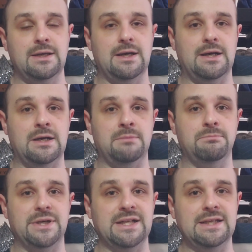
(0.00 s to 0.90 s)

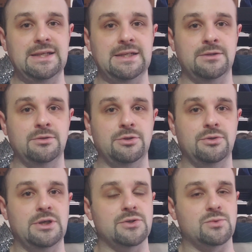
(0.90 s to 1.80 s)
But again, who
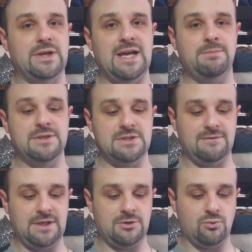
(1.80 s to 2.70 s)
knows what happens?
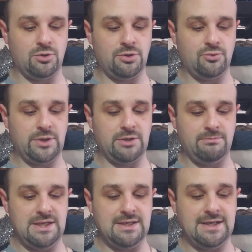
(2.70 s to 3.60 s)
If in a world where
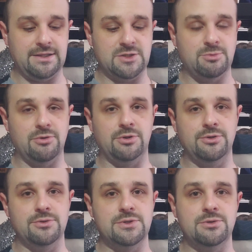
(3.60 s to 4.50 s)
me and Alex both
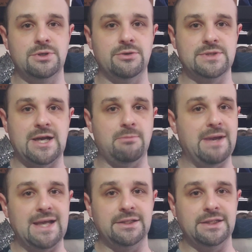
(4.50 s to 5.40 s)
lose, who knows how
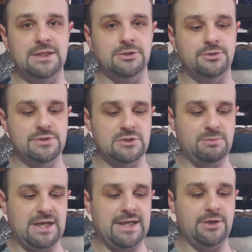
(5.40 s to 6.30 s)
badly he loses
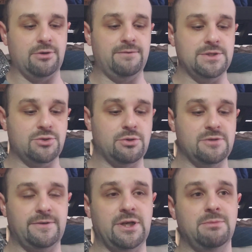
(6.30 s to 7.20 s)
by or if he
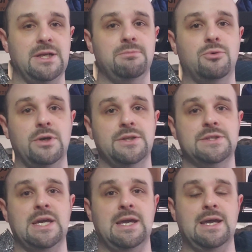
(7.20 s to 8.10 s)
scores very many
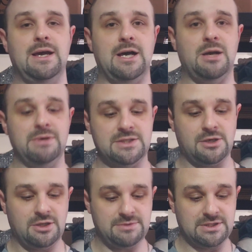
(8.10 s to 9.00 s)
points. It's
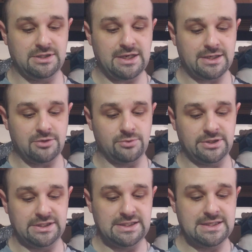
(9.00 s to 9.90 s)
all up to luck. It
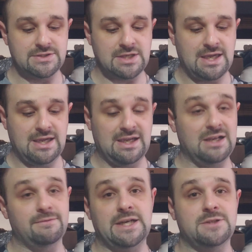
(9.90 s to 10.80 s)
really is.
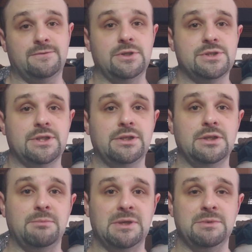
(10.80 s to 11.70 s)
And vice versa.
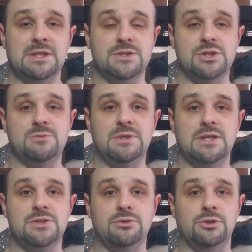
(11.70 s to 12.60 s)
I mean, because just
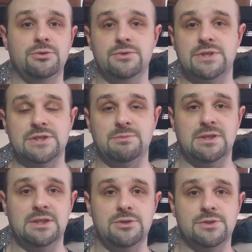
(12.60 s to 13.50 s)
because you lose doesn't
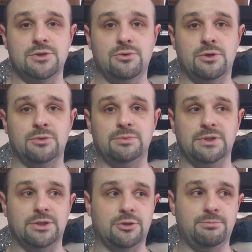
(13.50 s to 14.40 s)
mean that you score
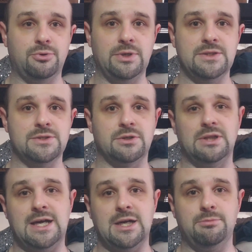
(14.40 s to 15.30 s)
a little points or a
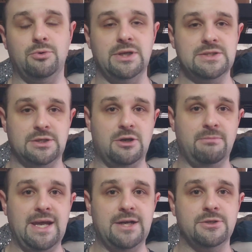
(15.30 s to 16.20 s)
lot of points. It all
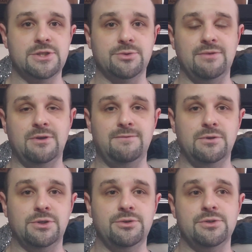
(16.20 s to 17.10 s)
matters. So even if
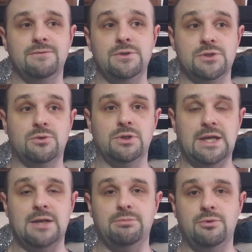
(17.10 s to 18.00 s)
you lose, if you score a
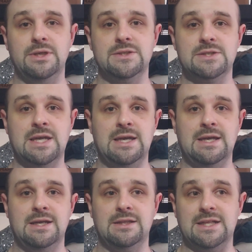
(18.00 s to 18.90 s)
lot of points,
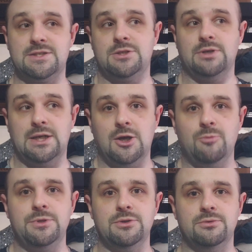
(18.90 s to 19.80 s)
that still can
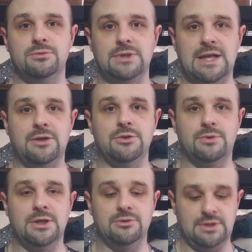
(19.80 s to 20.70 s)
help you down the
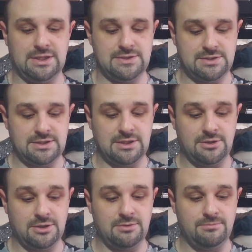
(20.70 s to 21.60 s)
road because it
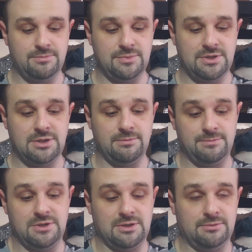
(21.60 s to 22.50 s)
could
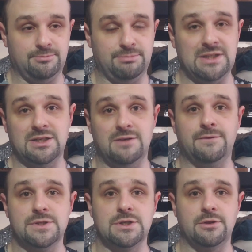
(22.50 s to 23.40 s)
be the
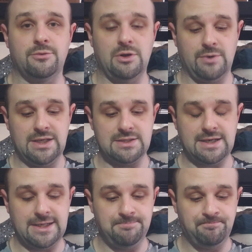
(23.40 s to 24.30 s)
difference in a 3-way
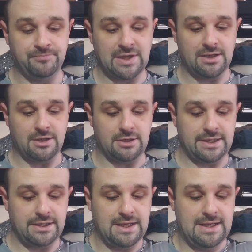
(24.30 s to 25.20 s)
tie. All
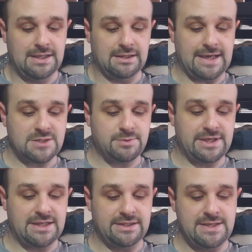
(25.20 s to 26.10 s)
right. Last but
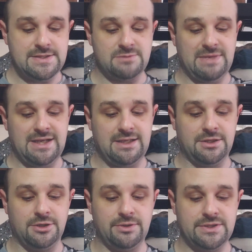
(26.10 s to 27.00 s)
not least is Manny
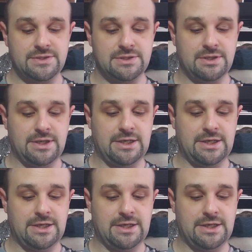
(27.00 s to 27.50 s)
and Lewis.